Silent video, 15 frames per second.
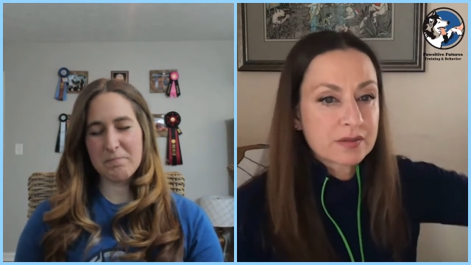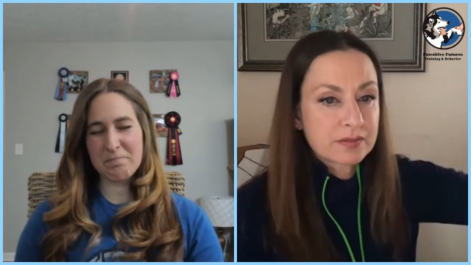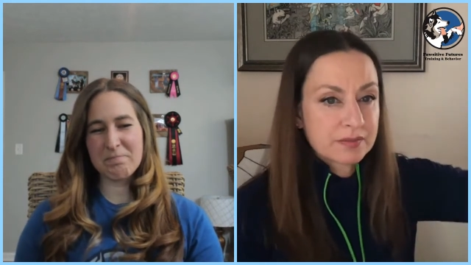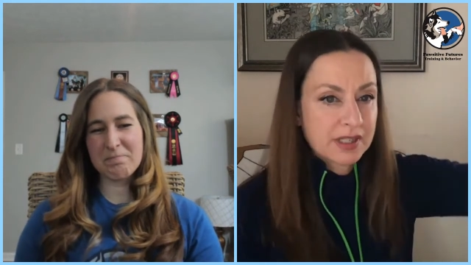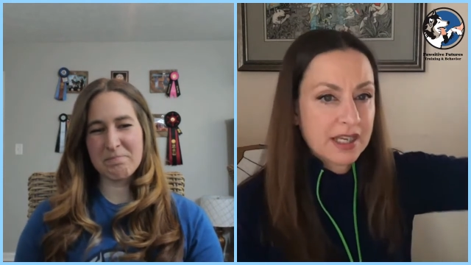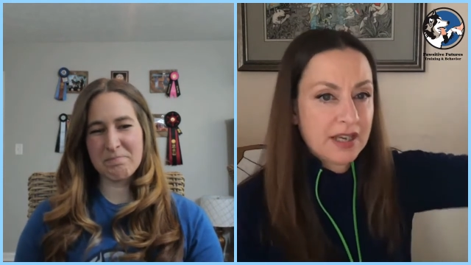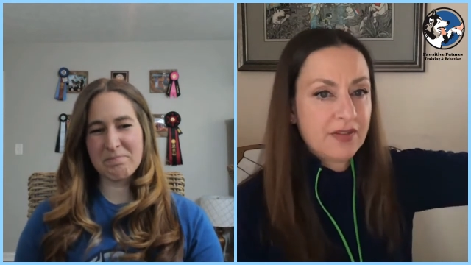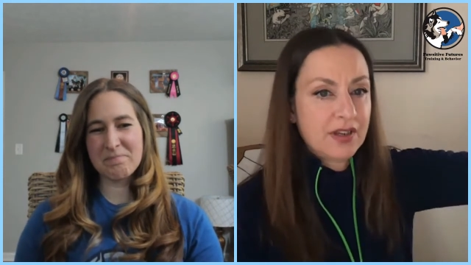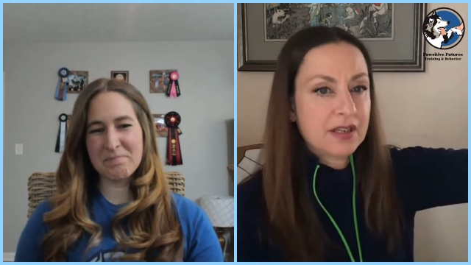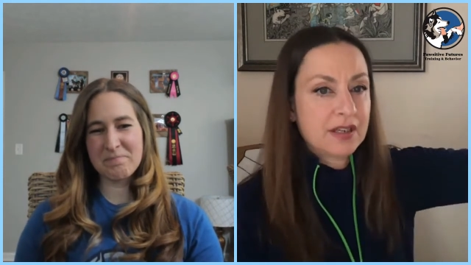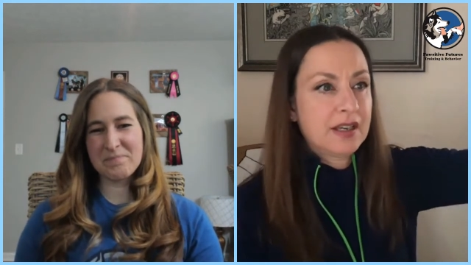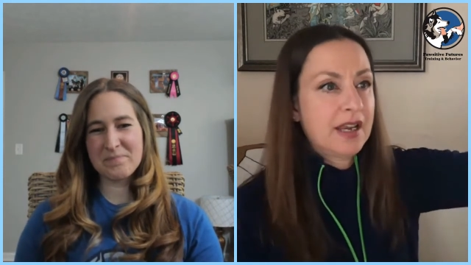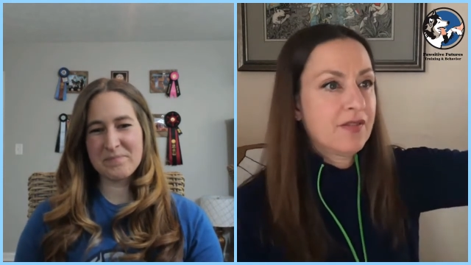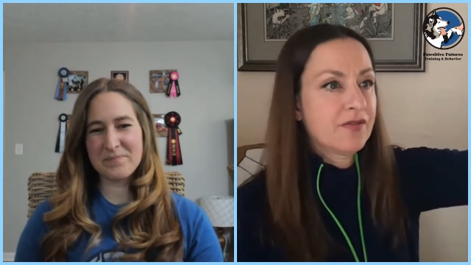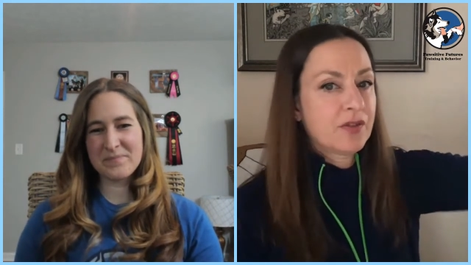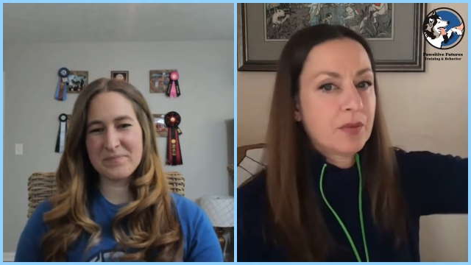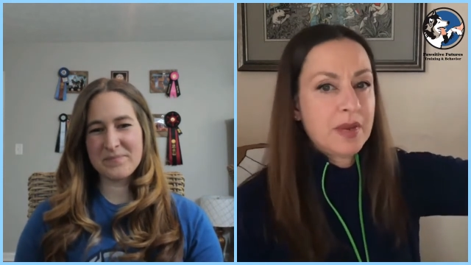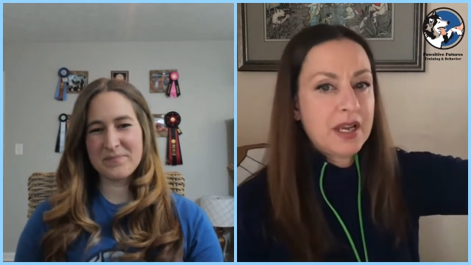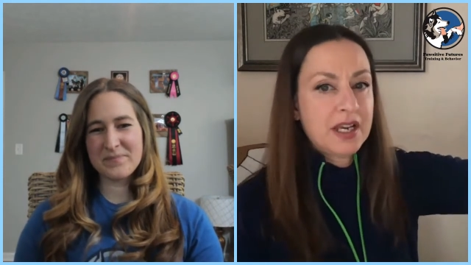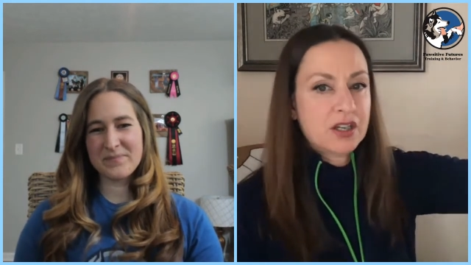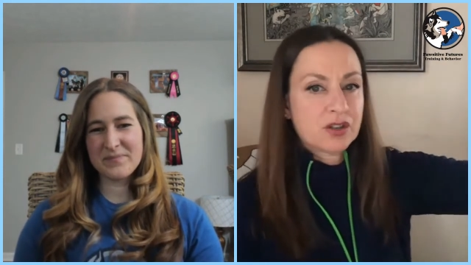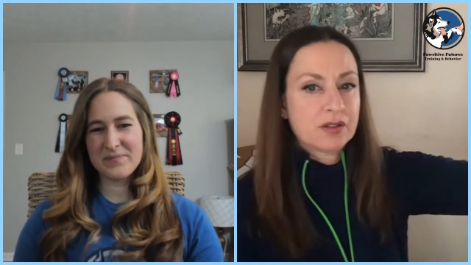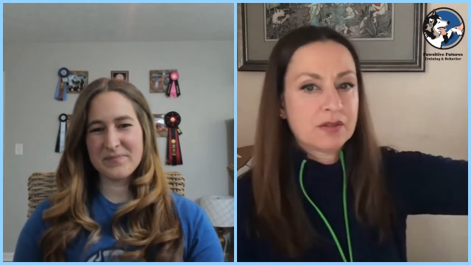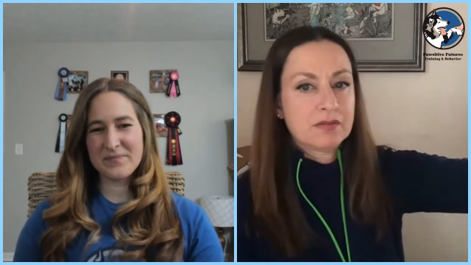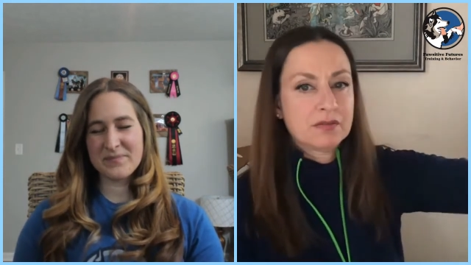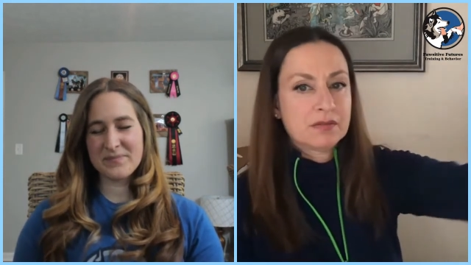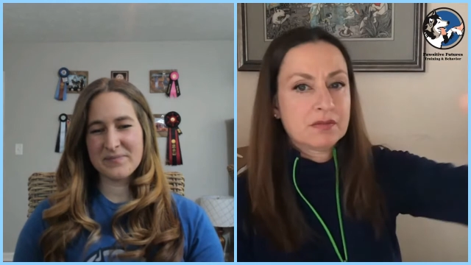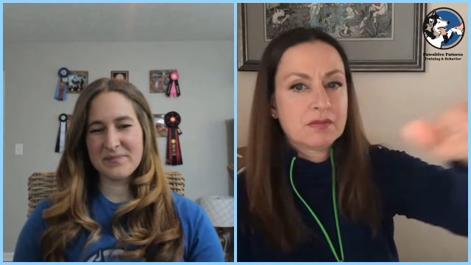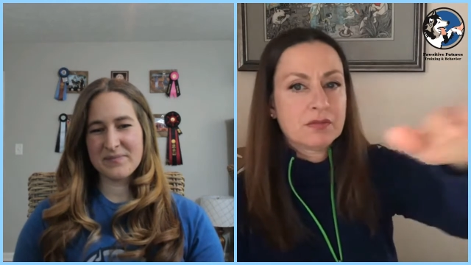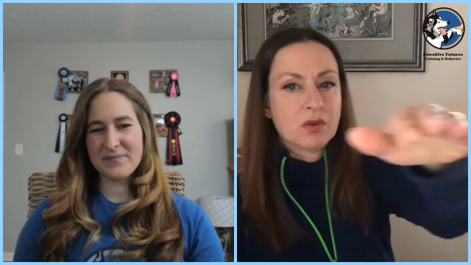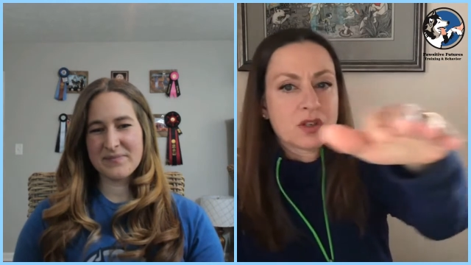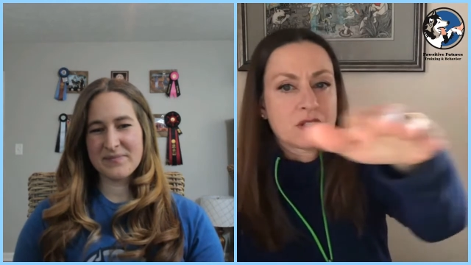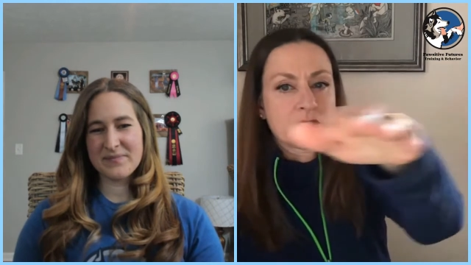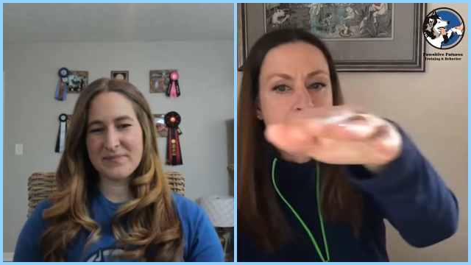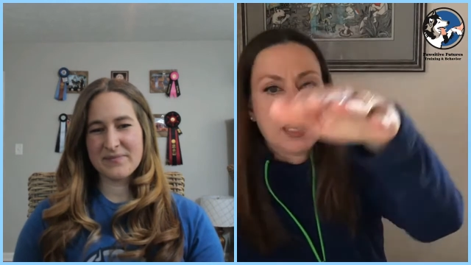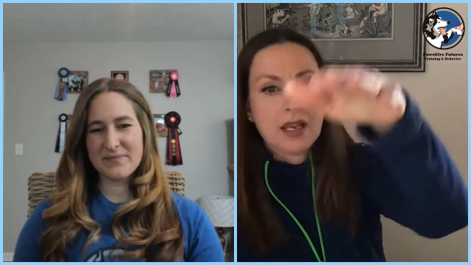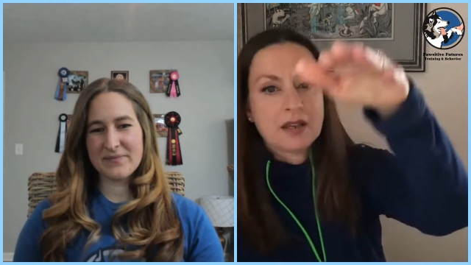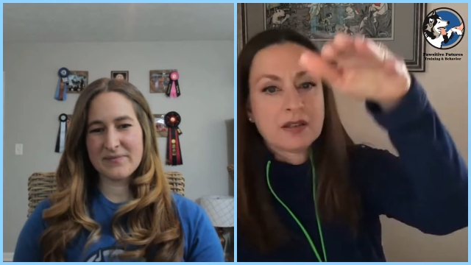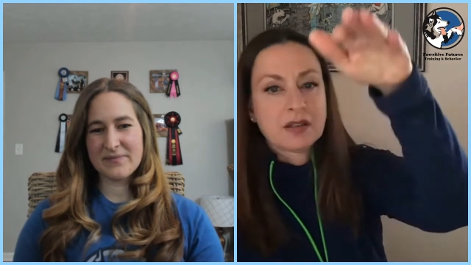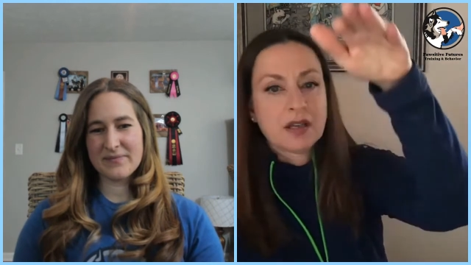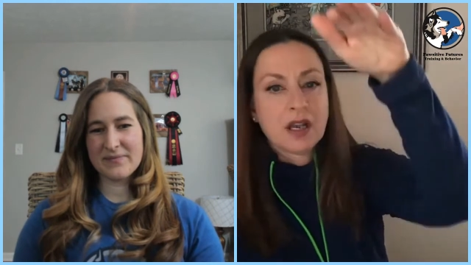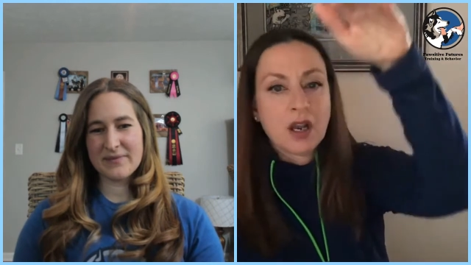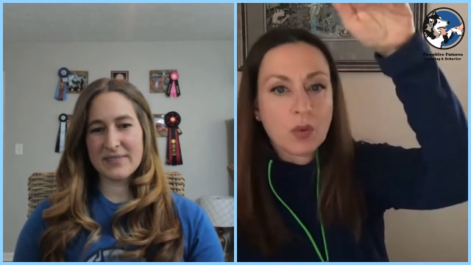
Speaker 1: giving information. Where's my hand?